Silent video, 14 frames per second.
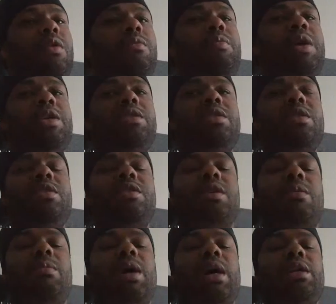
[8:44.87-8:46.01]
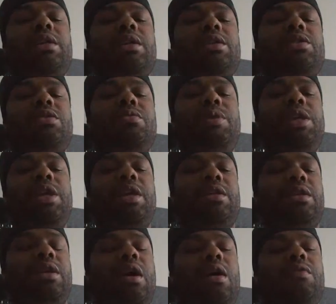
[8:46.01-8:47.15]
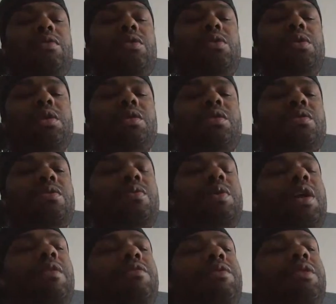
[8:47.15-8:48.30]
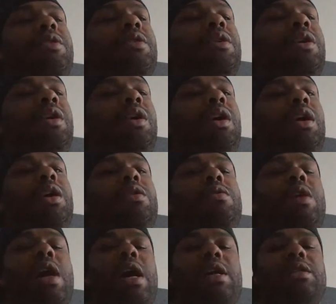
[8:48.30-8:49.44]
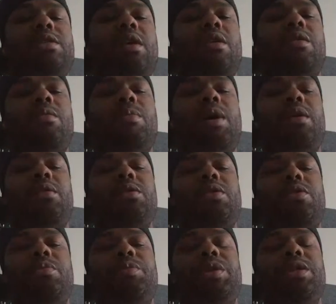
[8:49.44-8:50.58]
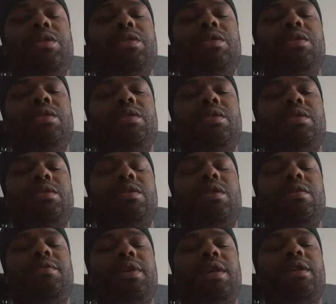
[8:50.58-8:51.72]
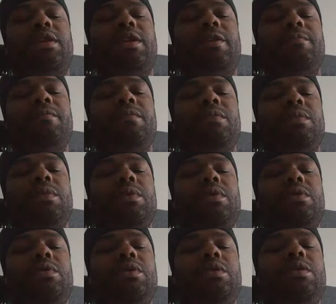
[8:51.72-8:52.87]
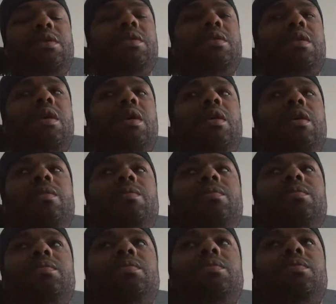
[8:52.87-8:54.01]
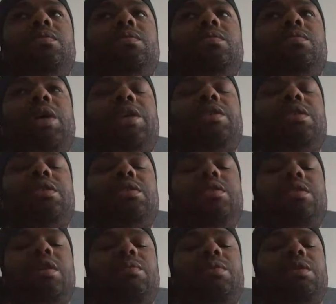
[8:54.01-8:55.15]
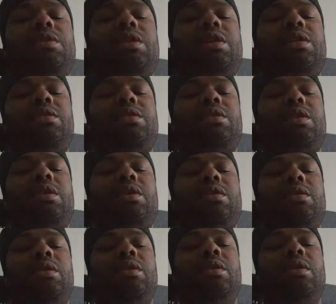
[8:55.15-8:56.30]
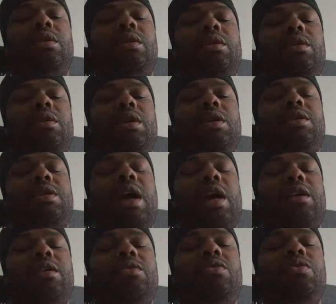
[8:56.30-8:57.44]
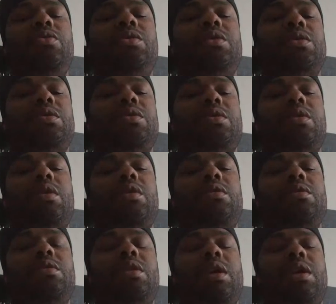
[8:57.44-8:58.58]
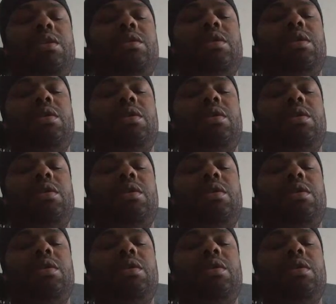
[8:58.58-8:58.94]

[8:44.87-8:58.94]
basically somebody that you meet at the golf course or whatever, and you guys talk about your businesses and stuff like that. This is basically something that is not new to those that